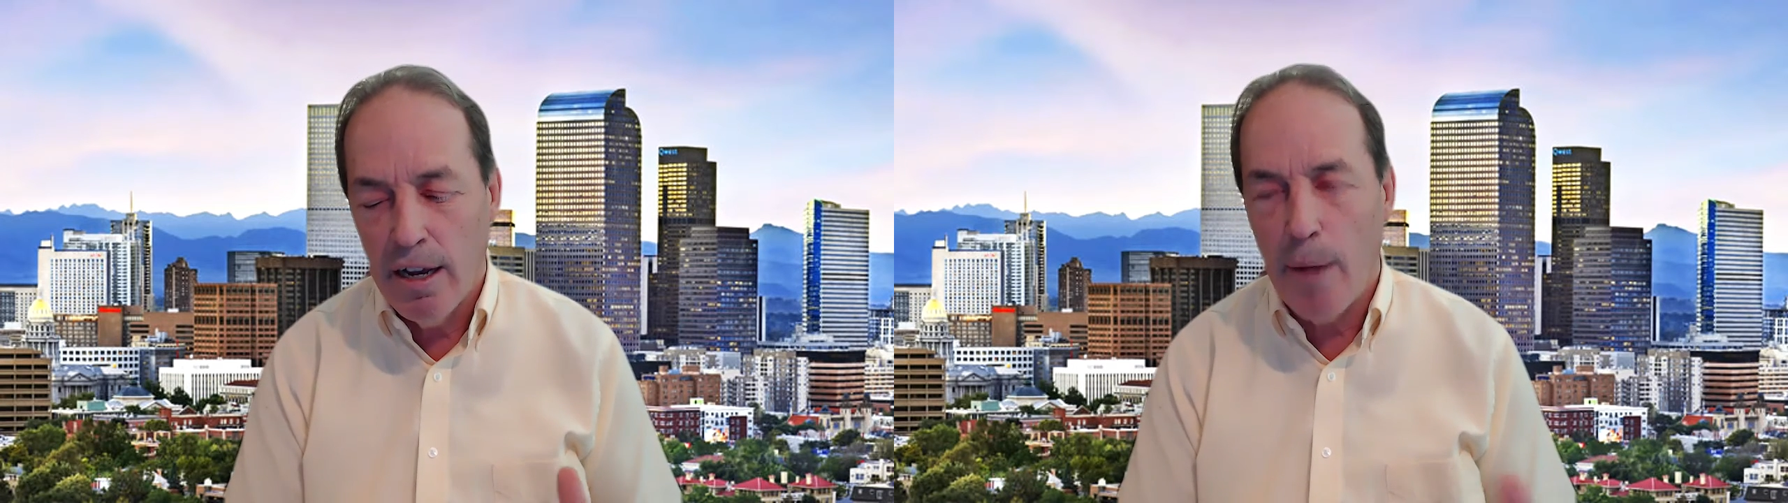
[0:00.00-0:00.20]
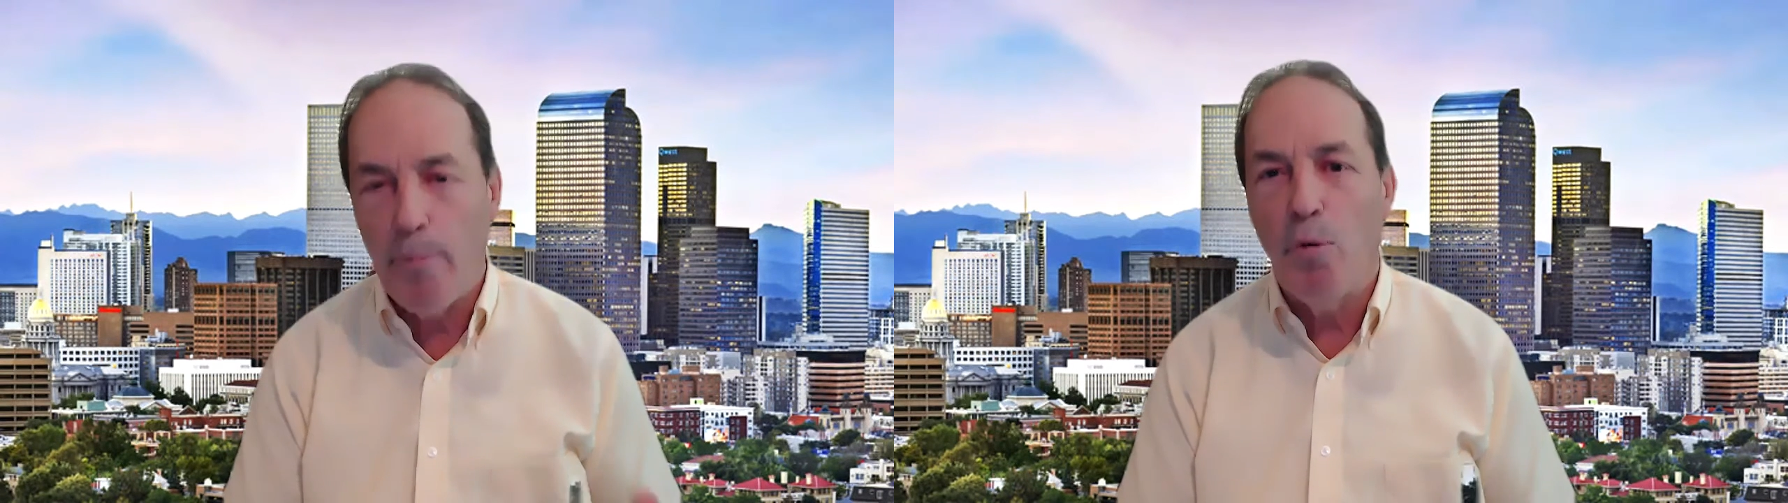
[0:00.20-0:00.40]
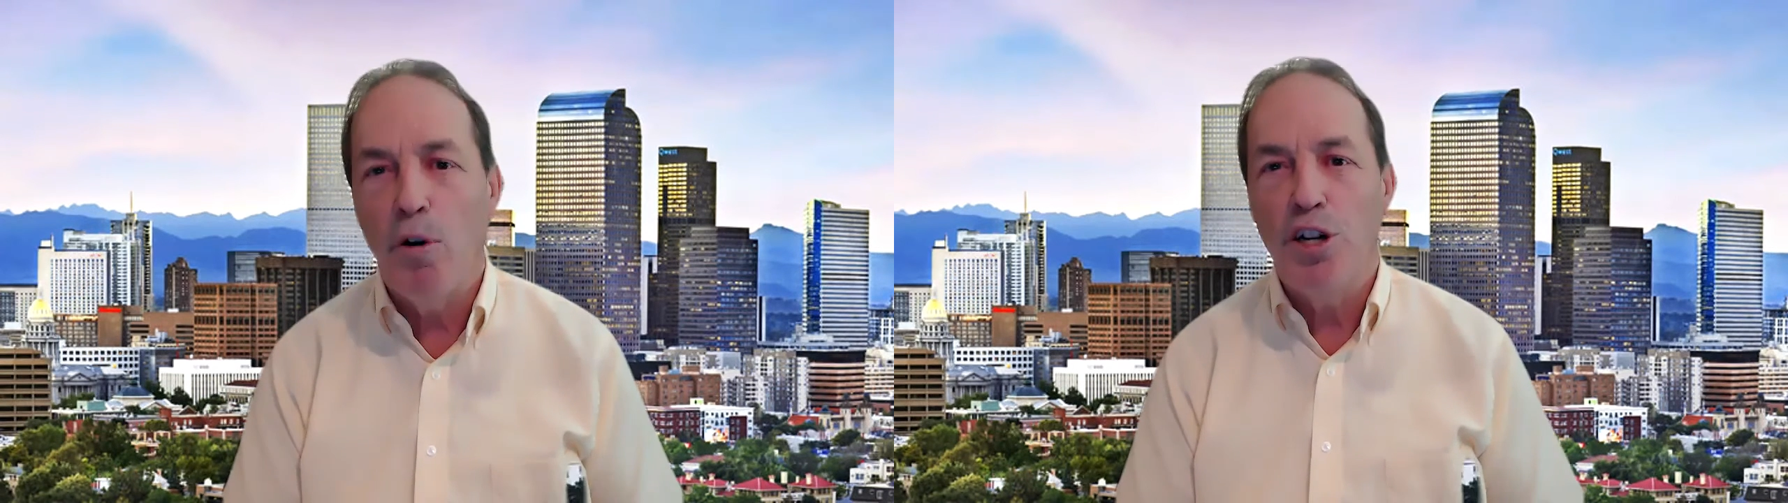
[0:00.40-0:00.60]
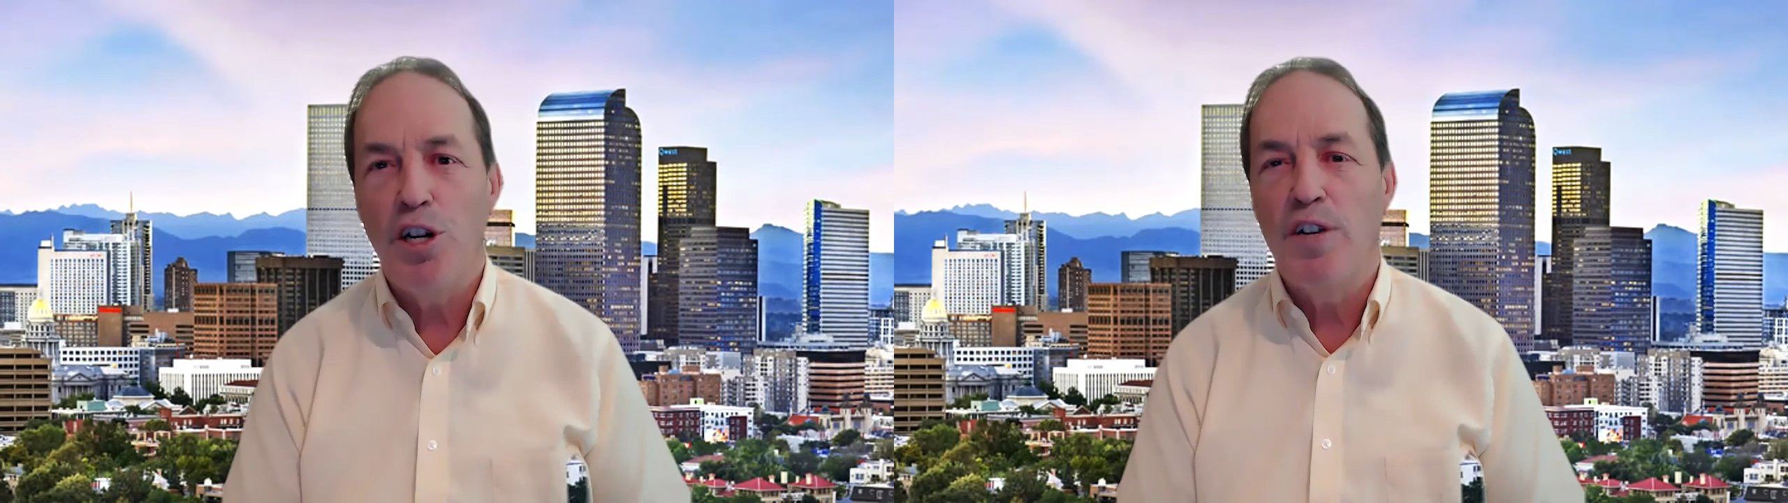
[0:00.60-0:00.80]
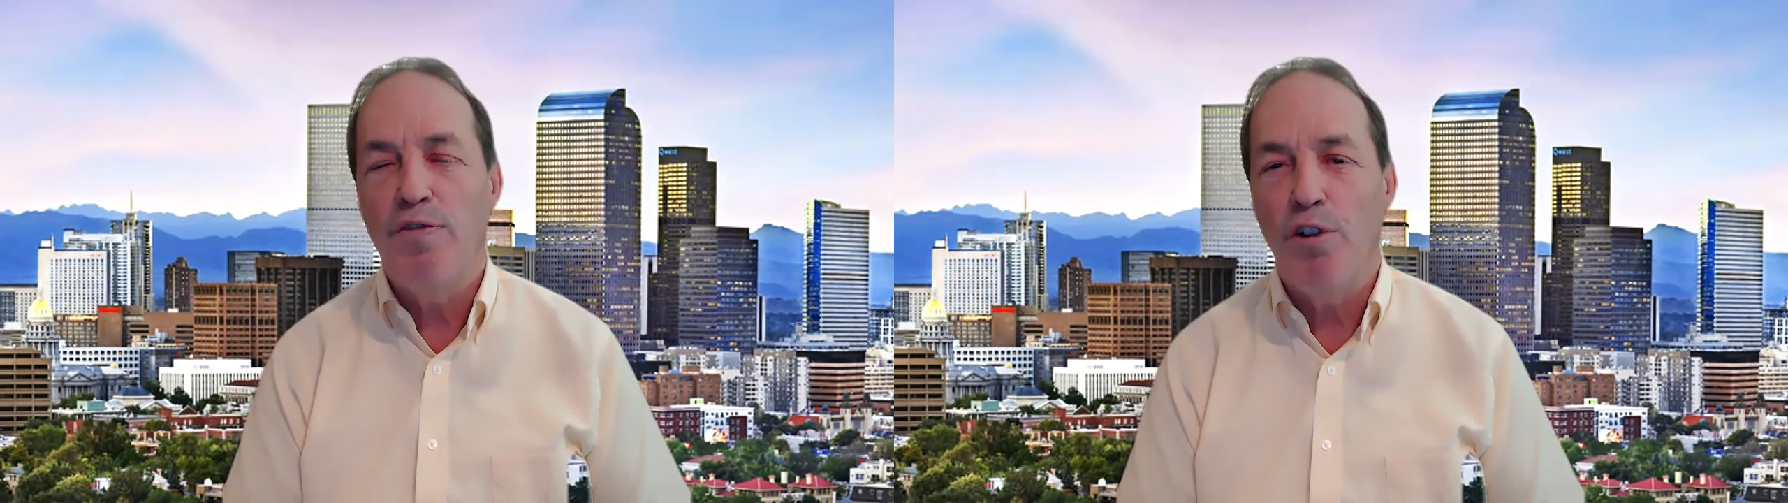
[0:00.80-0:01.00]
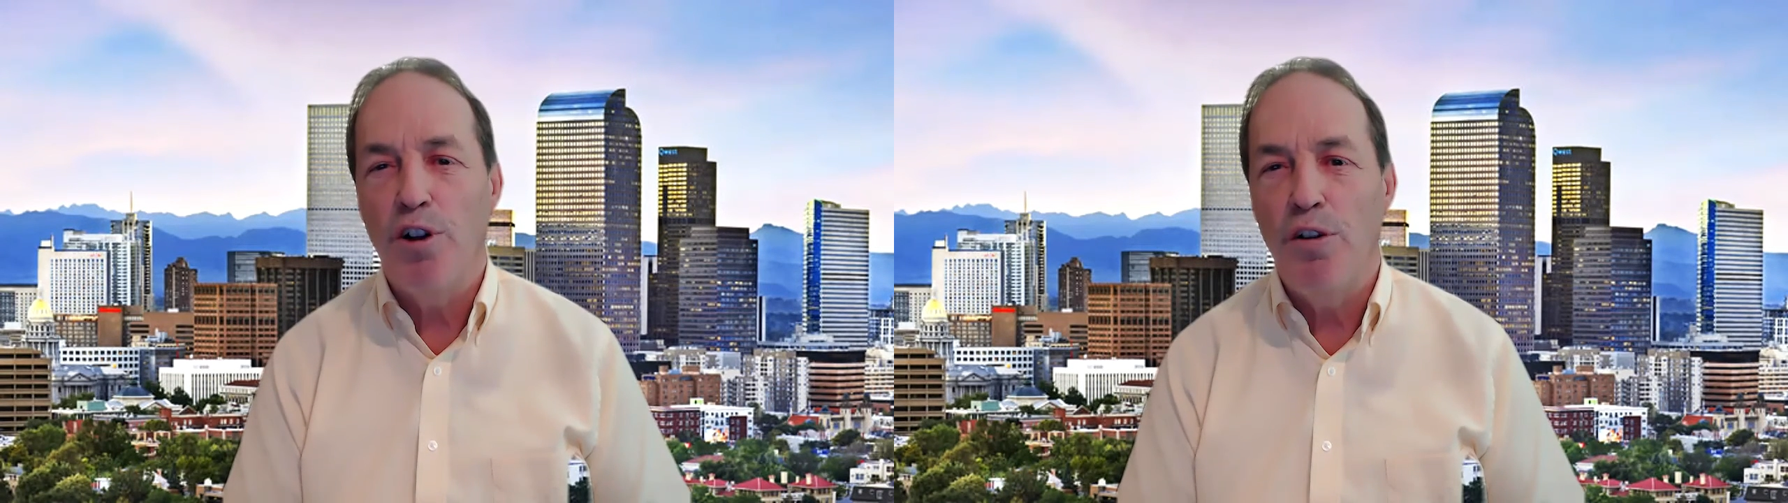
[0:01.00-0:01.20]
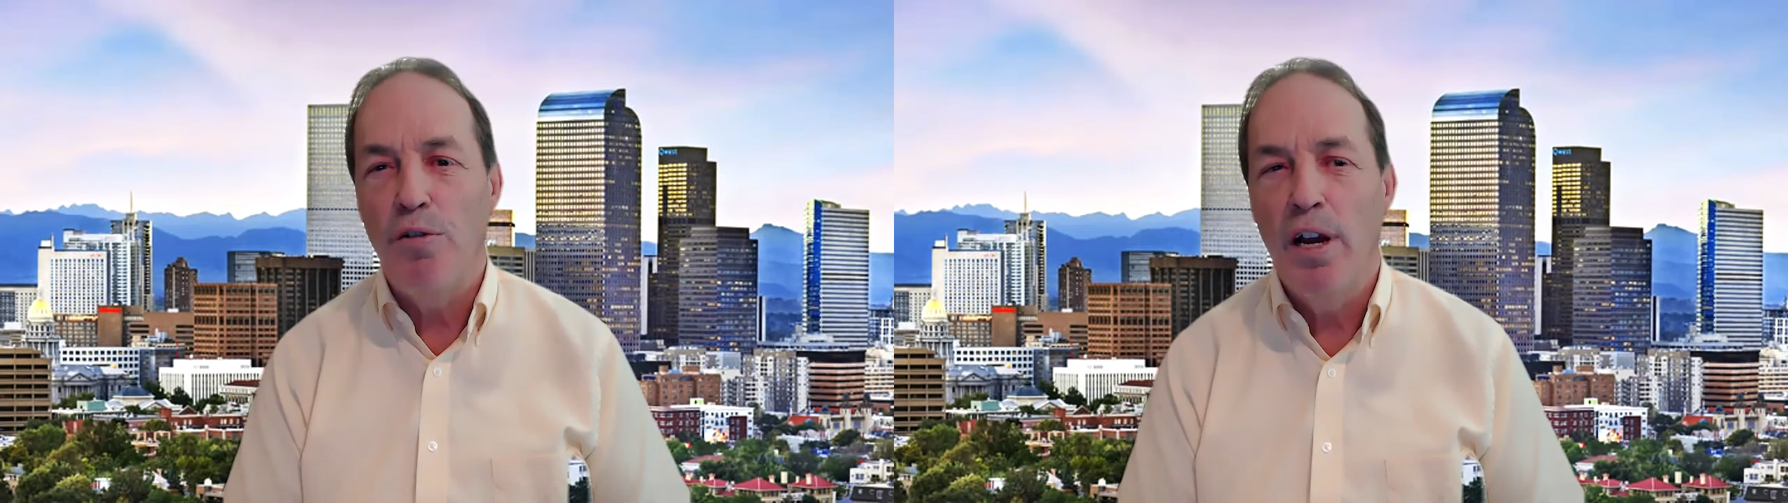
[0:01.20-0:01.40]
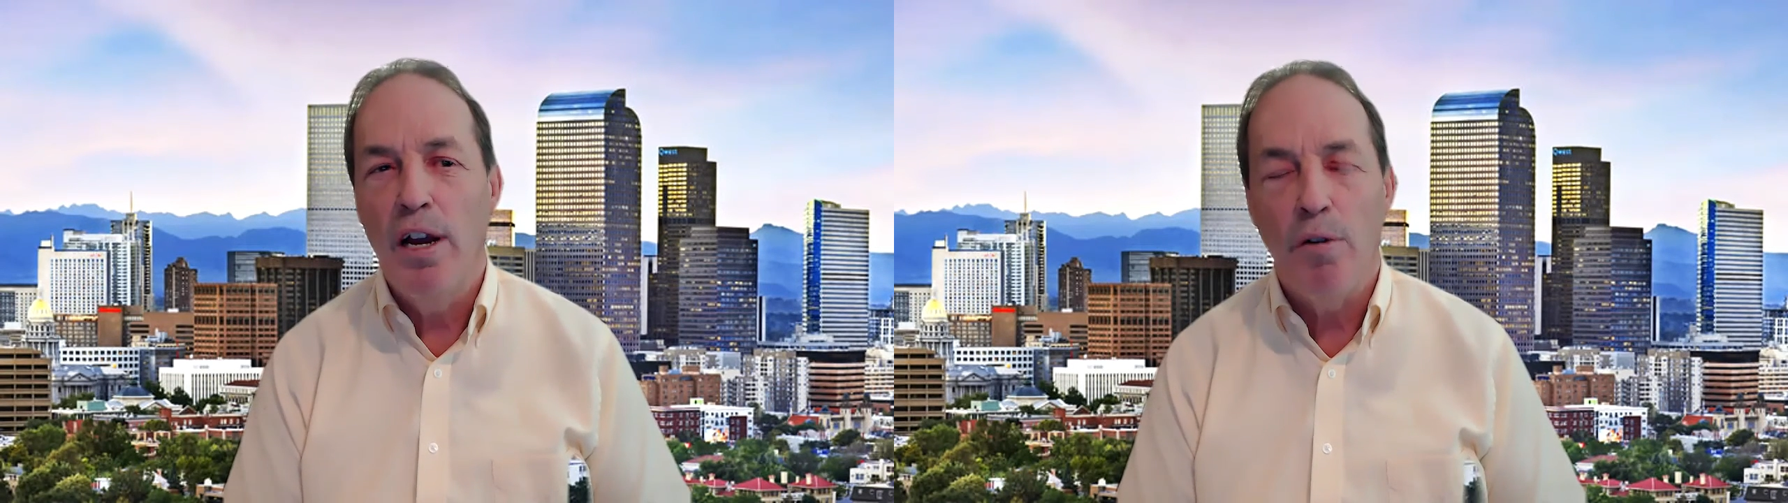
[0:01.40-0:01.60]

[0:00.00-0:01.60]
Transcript: couple of worksheets for you.